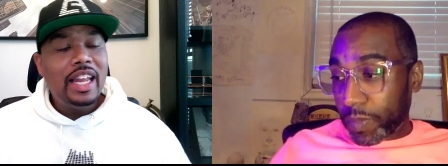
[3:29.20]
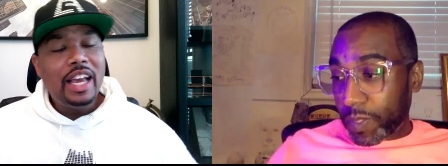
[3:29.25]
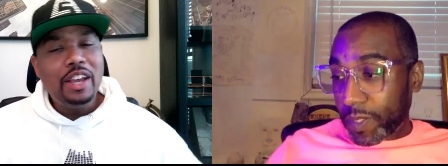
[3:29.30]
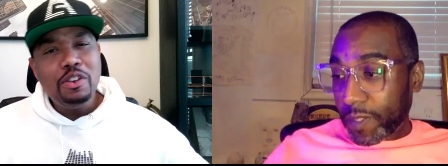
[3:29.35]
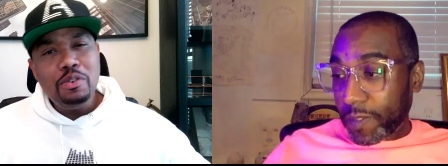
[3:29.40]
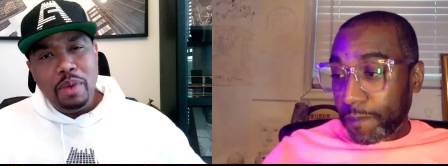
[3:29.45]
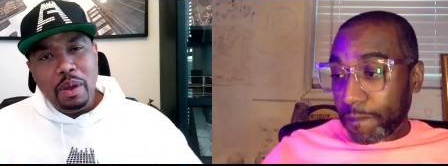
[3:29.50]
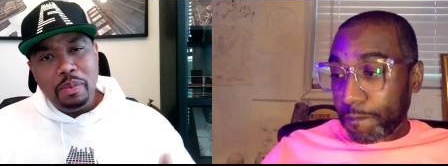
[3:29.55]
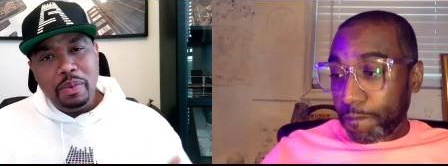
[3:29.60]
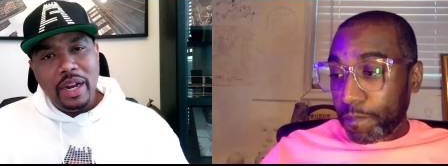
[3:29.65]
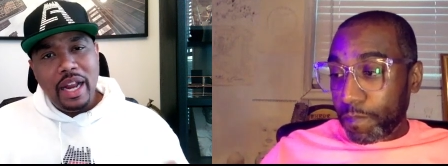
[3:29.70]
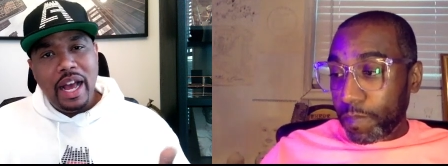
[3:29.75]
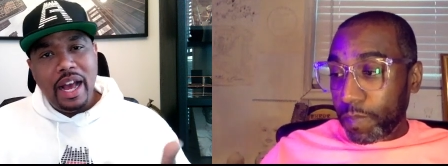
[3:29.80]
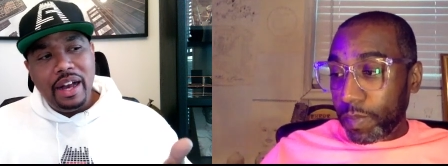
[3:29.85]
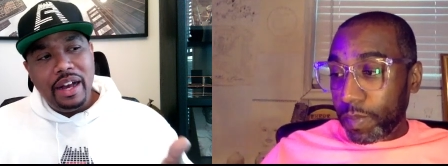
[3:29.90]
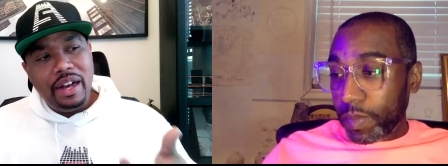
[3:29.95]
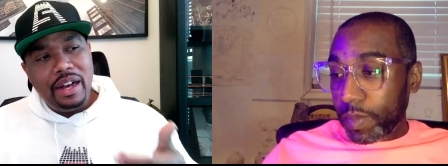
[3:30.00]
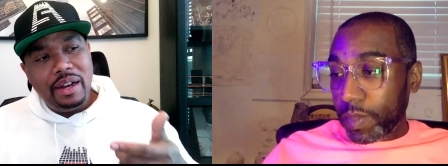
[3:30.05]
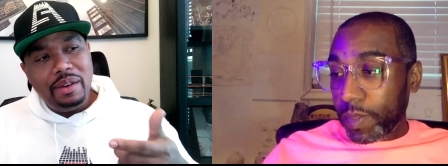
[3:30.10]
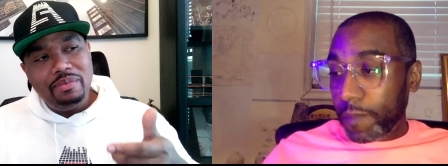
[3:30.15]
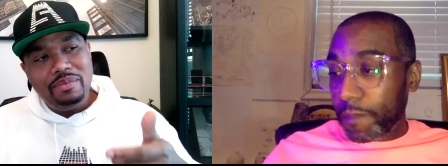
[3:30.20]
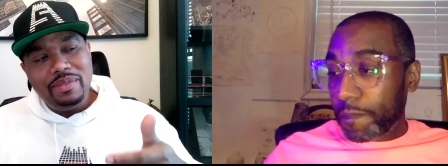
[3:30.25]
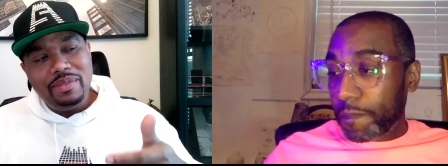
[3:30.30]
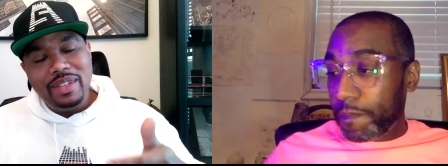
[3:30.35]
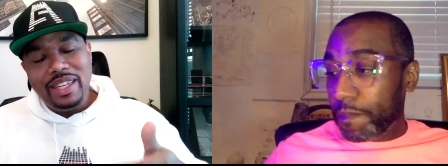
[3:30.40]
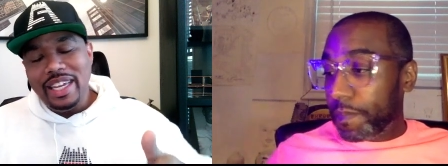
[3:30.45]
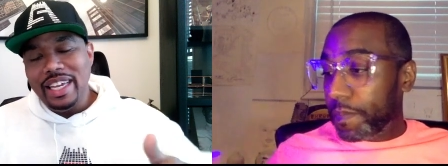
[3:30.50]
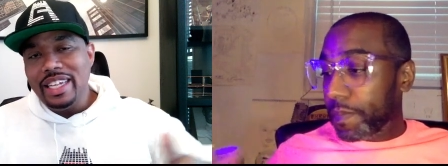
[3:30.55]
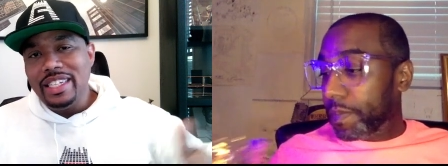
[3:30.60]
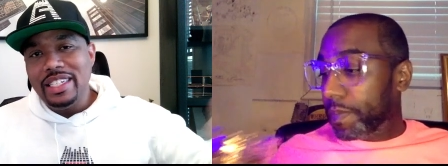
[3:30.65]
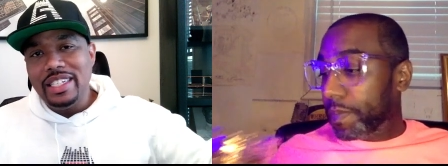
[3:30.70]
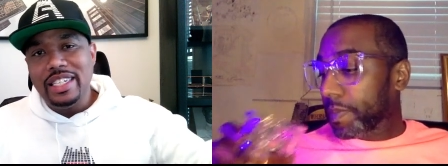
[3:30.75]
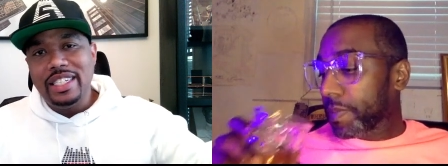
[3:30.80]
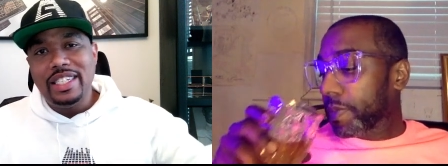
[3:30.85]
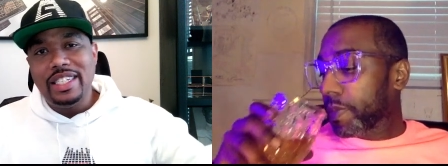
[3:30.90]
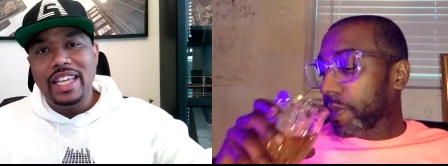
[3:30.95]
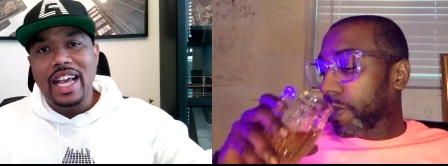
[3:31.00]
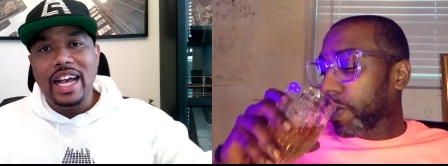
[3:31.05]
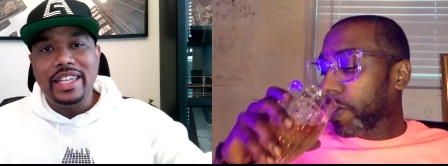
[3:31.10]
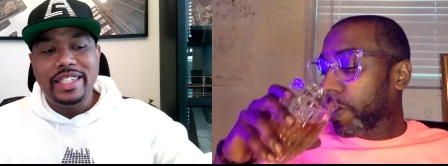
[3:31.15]
Speaker 1: like you remember that um, he
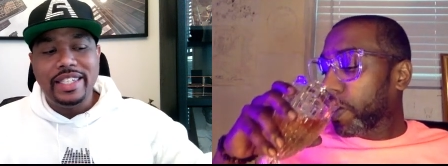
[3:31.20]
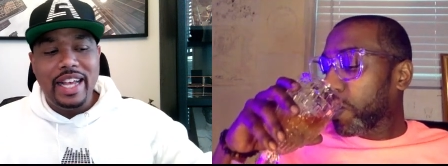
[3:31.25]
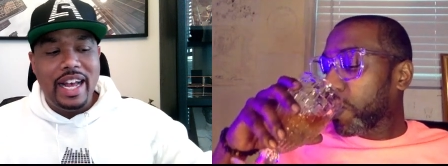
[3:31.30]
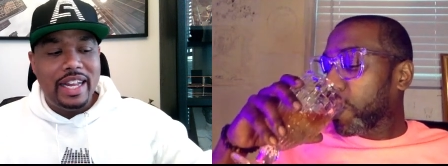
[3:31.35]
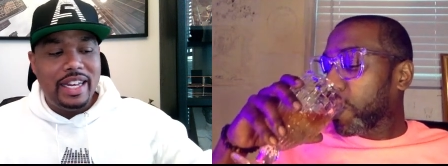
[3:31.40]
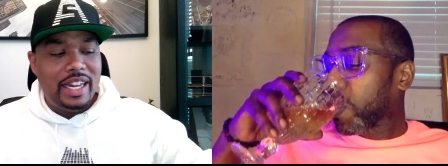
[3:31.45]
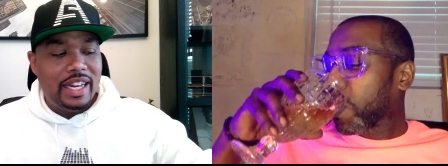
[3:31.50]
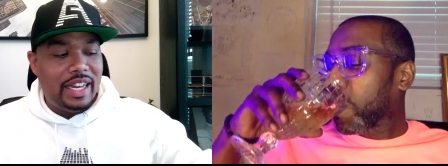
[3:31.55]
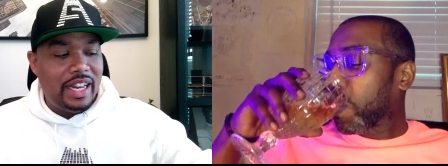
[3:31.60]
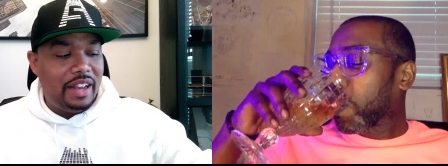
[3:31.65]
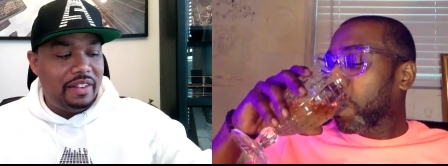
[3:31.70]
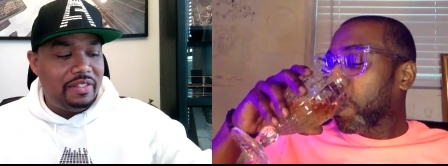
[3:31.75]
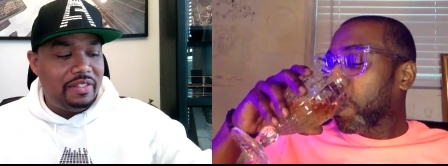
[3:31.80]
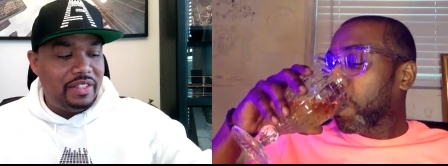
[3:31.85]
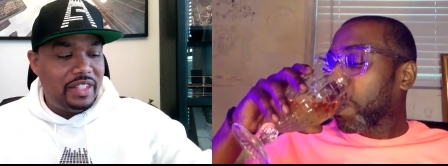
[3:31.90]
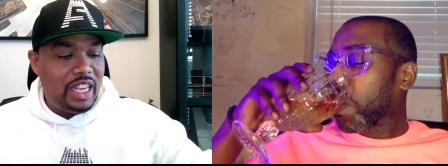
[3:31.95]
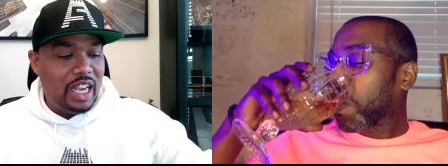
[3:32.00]
just got signed to Def